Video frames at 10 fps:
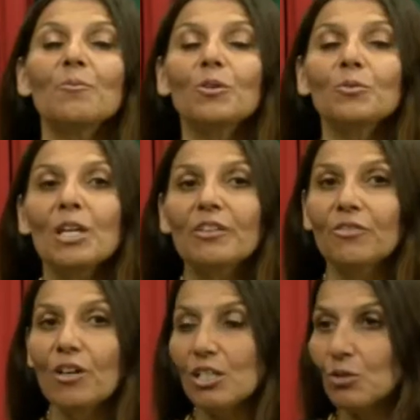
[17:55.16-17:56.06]
what
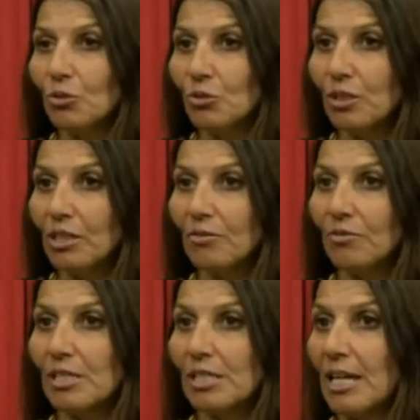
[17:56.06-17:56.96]
advice could you
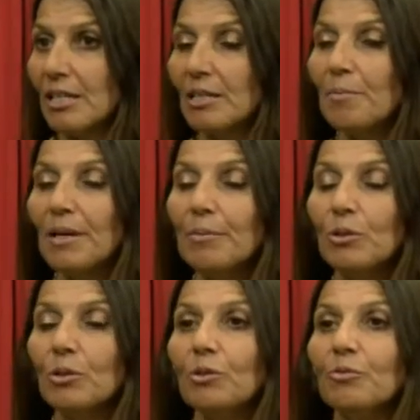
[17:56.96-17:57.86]
give, say, some
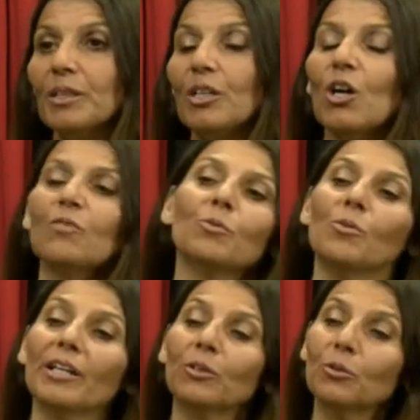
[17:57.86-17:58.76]
people who have been
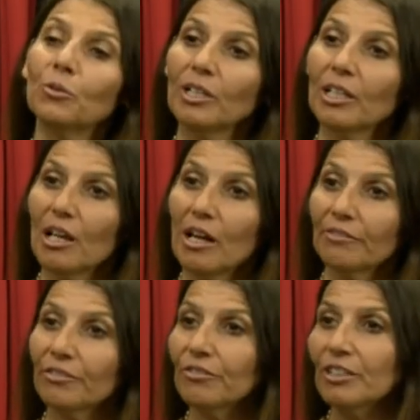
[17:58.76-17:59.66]
overweight all their
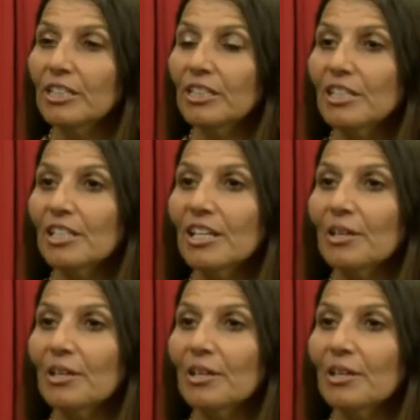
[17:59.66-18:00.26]
life and for years, and they